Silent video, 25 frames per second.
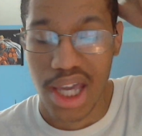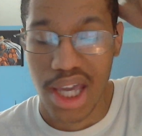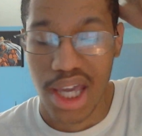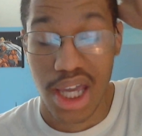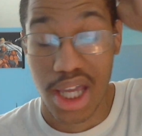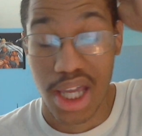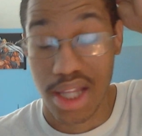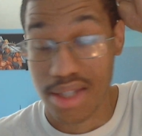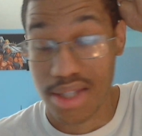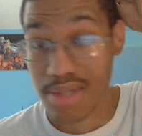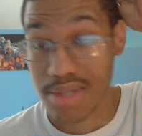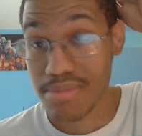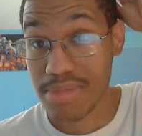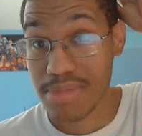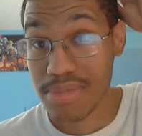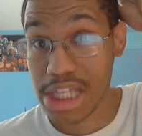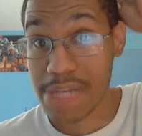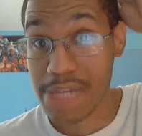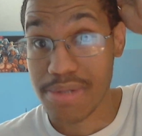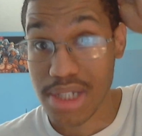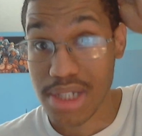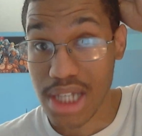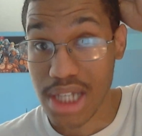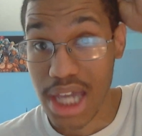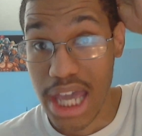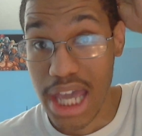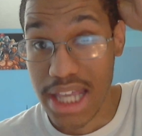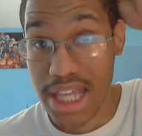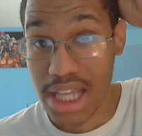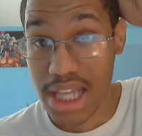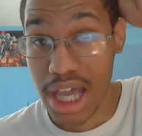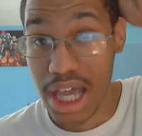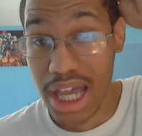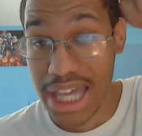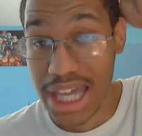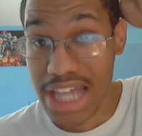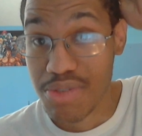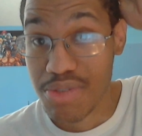And some deep shit. And
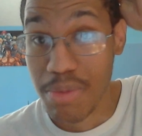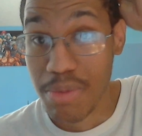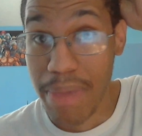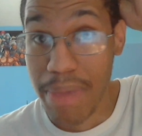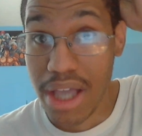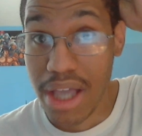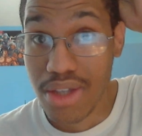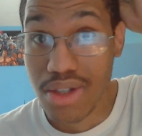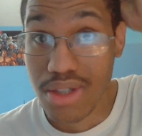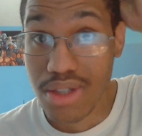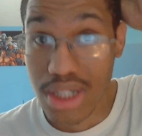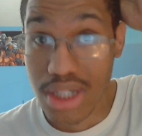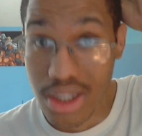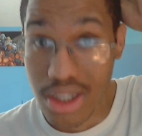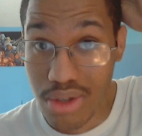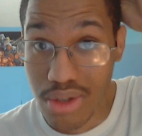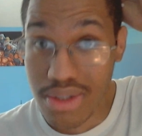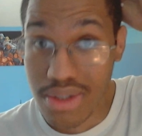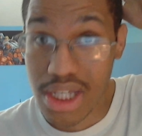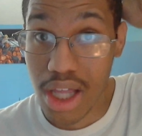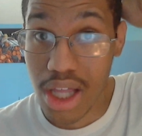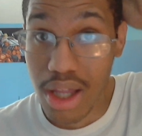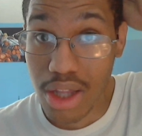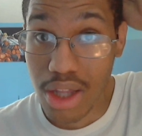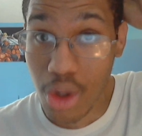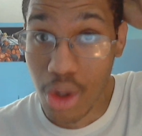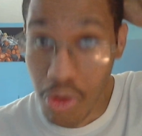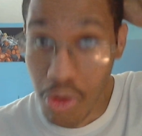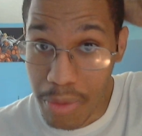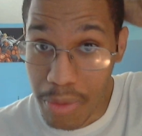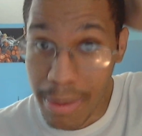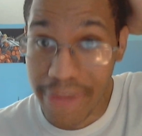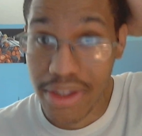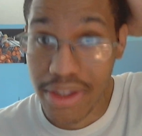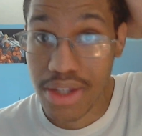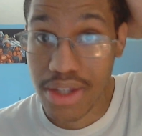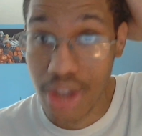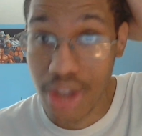I guess Rebecca's going to tell Luffy
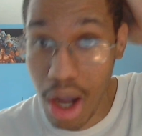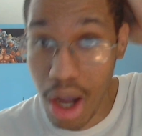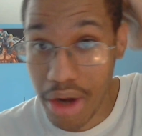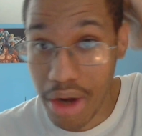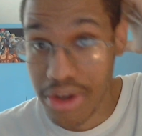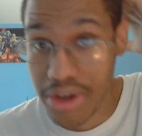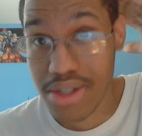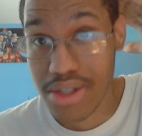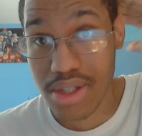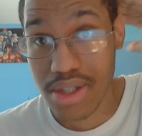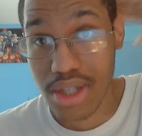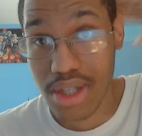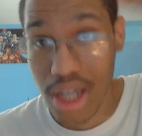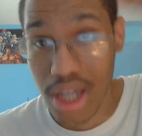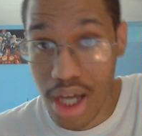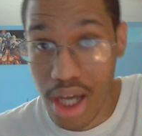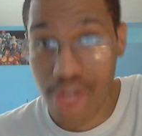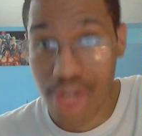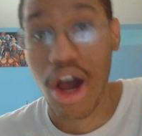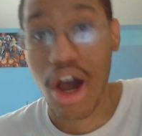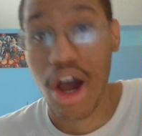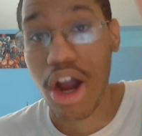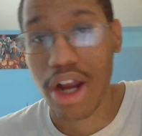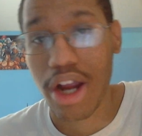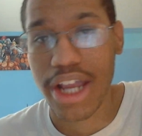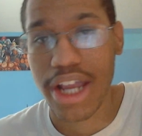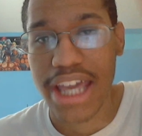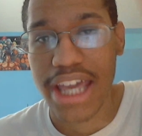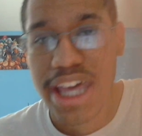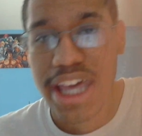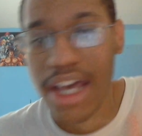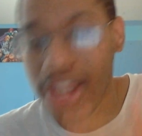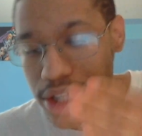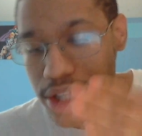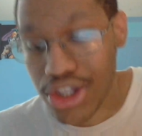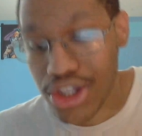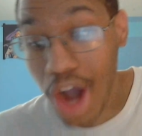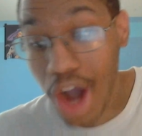about
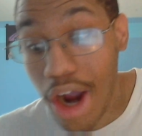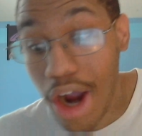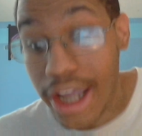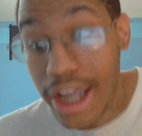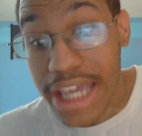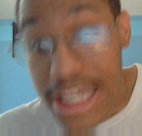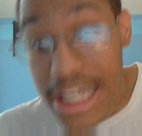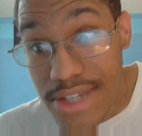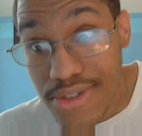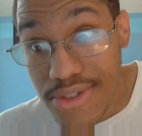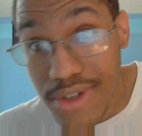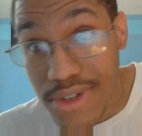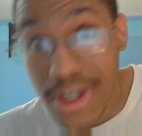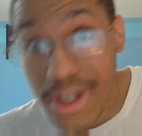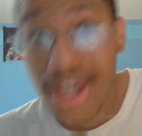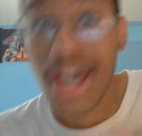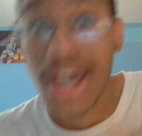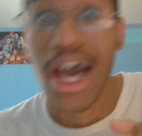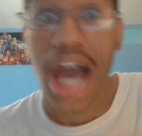the dark history